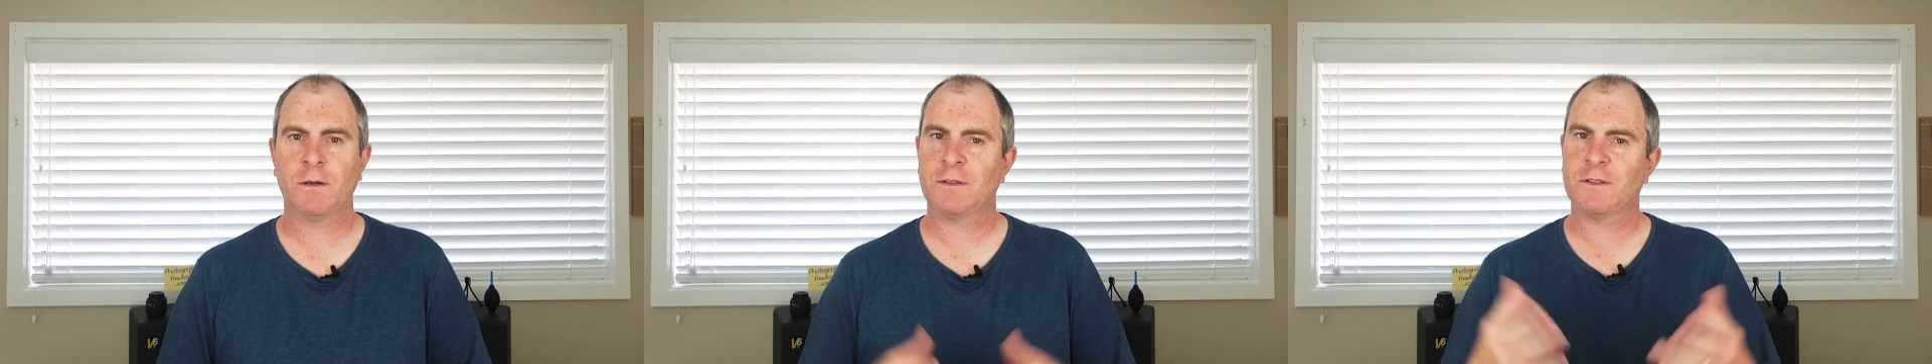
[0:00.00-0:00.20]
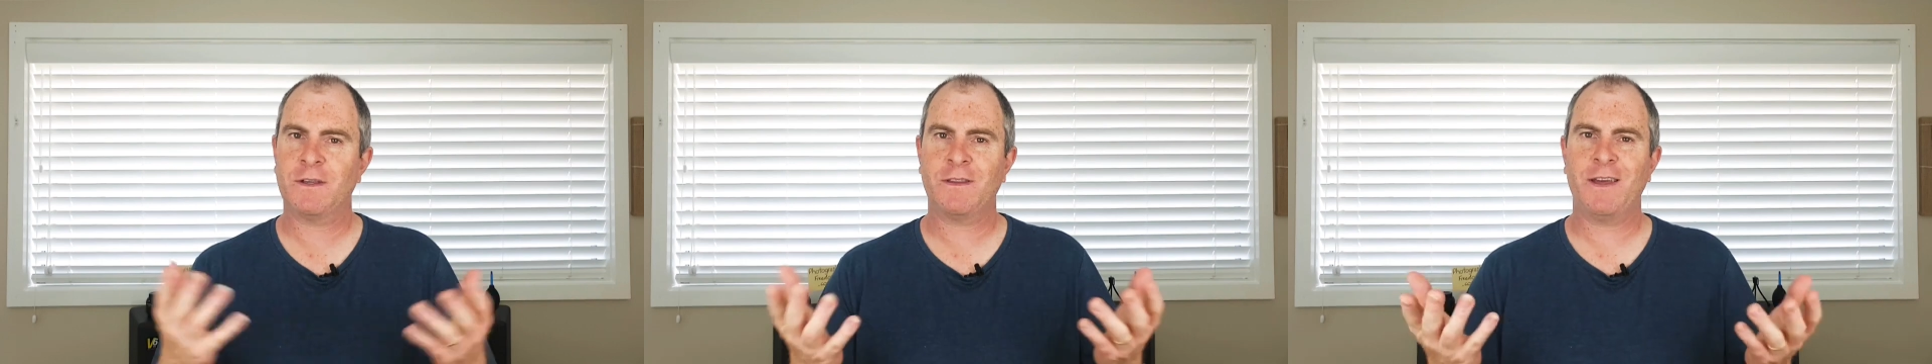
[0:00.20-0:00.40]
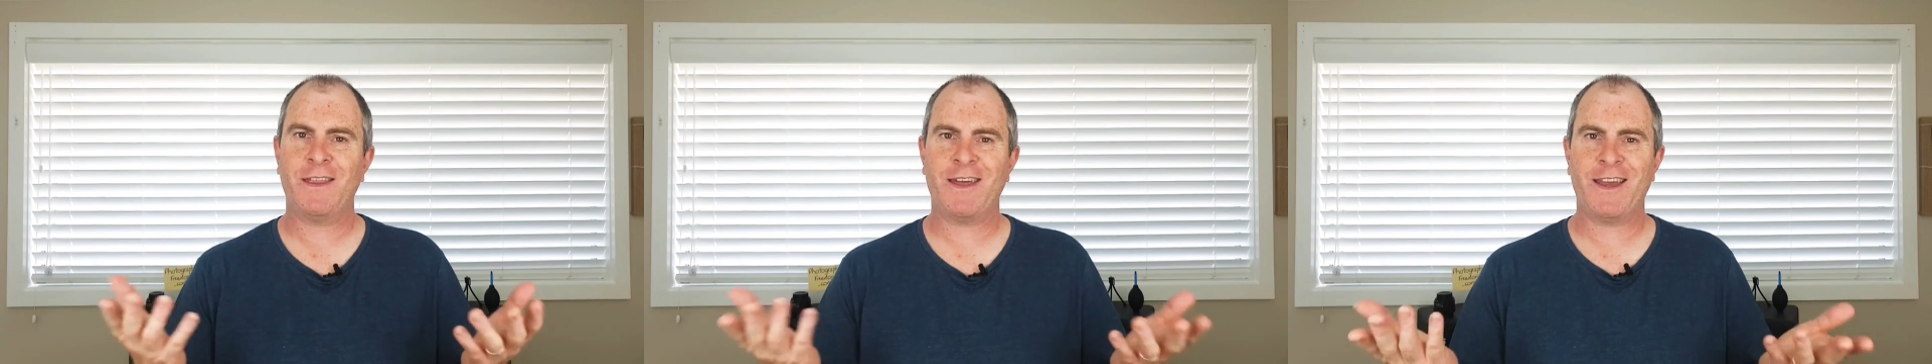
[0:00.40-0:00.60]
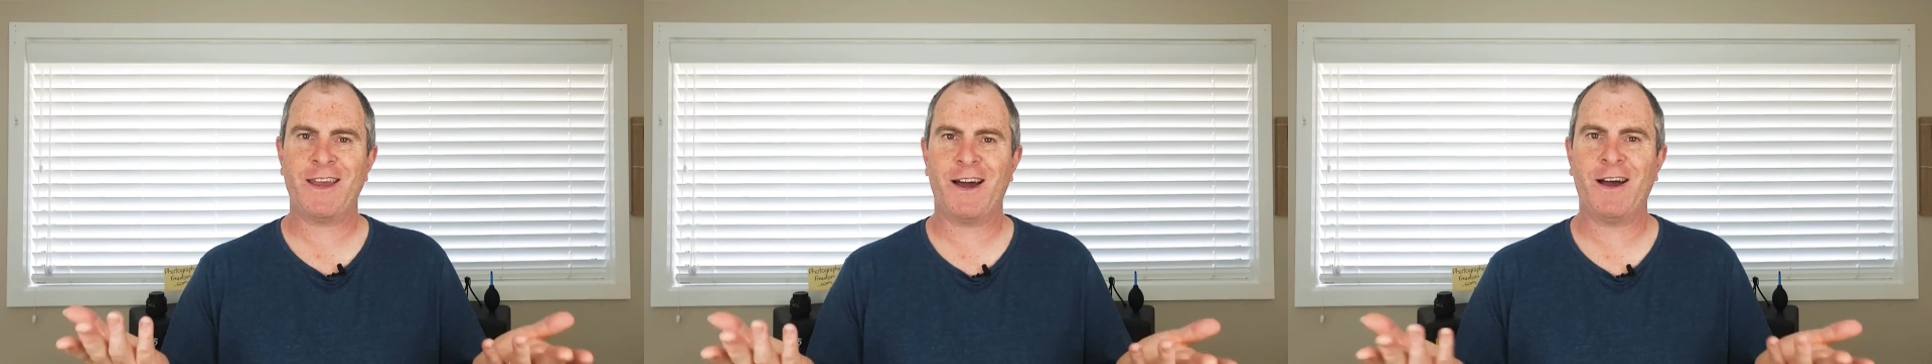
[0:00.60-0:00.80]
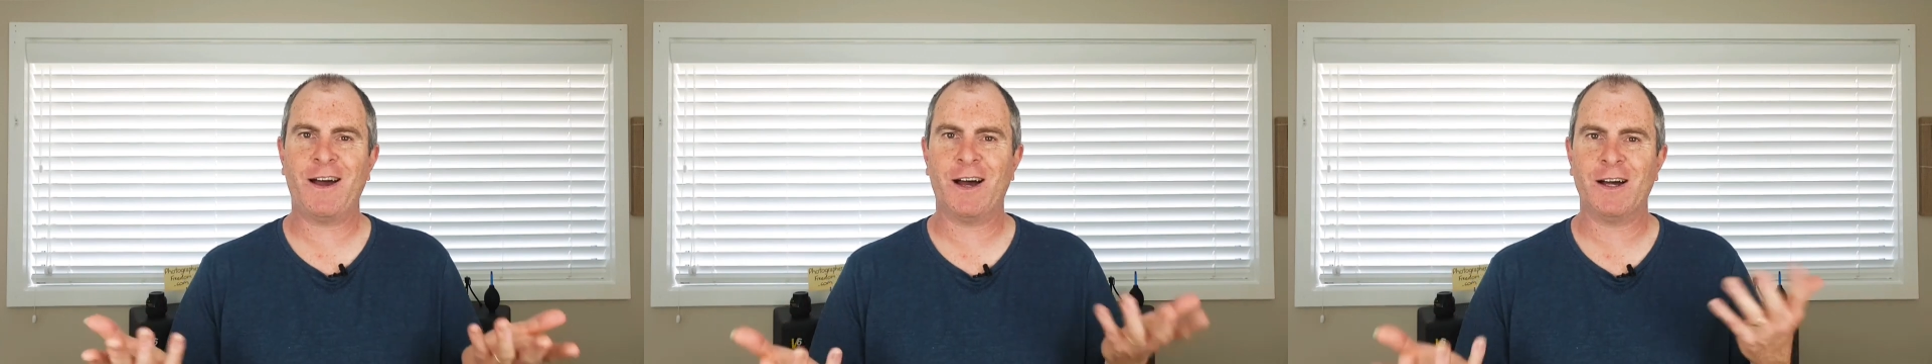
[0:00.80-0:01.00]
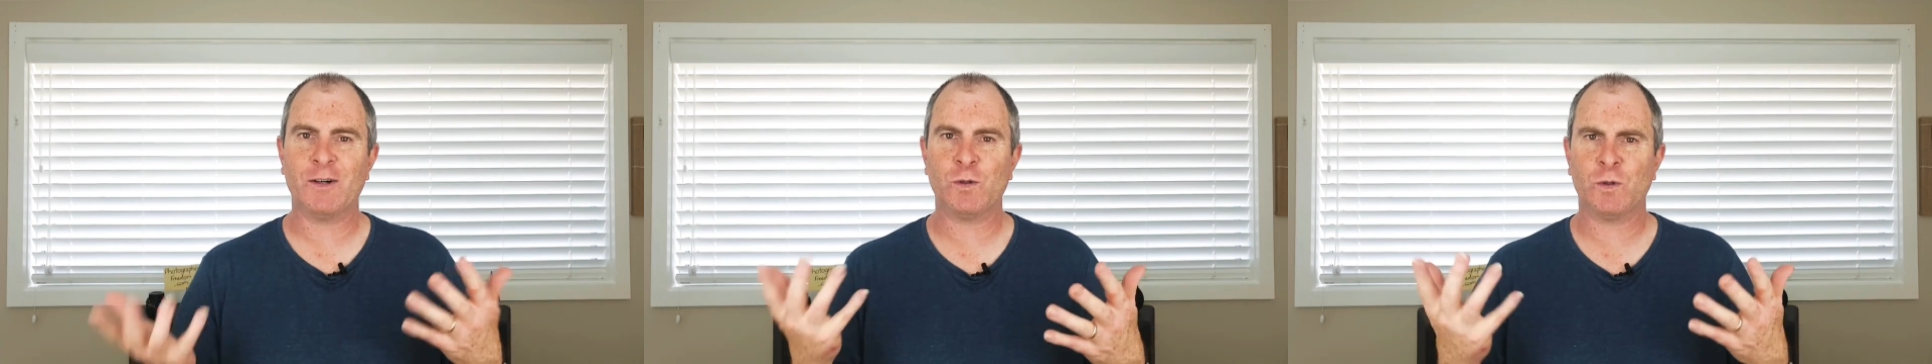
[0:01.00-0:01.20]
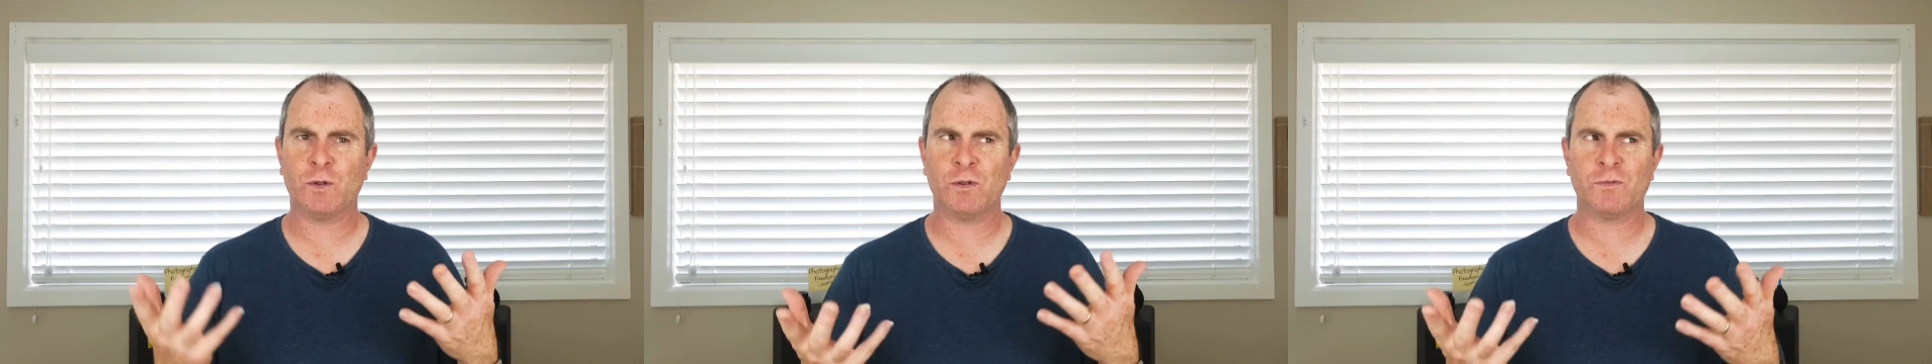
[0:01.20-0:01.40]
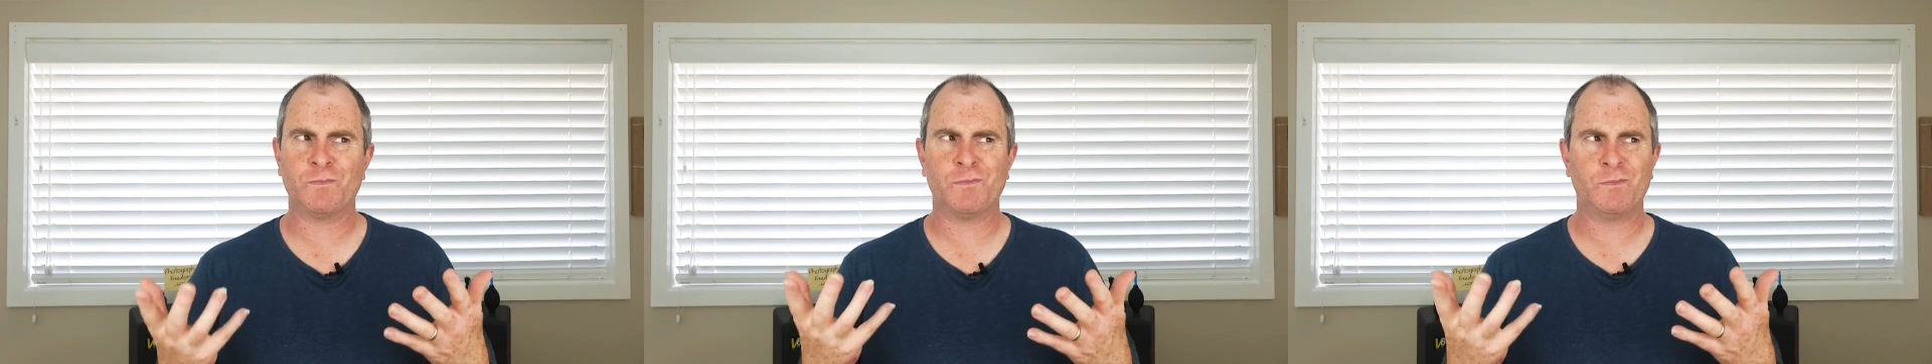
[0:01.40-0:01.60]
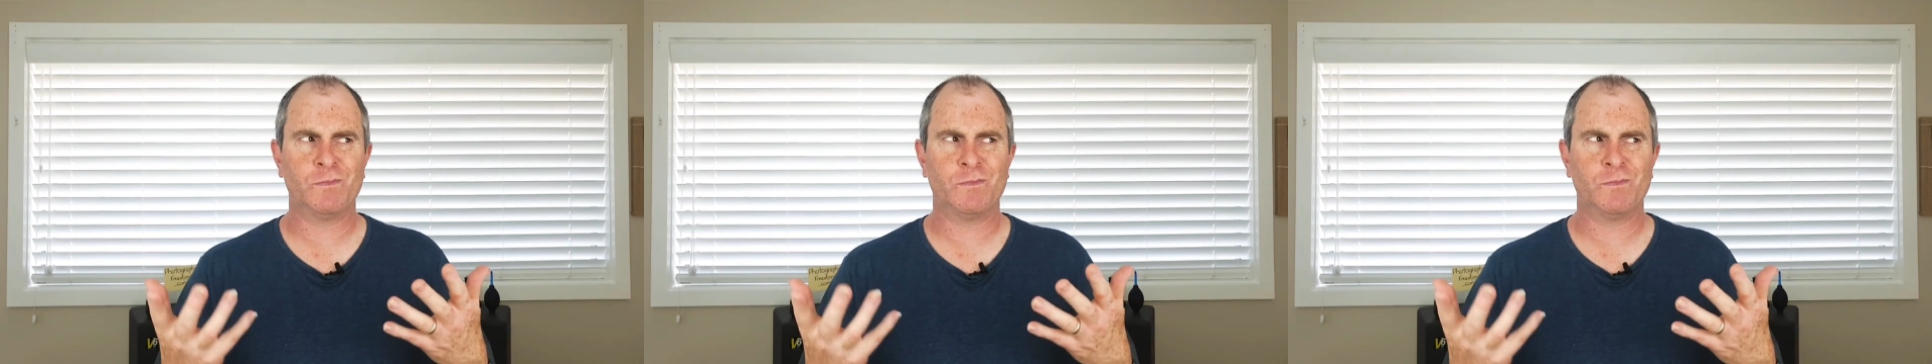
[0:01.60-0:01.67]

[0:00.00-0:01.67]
So there they are, or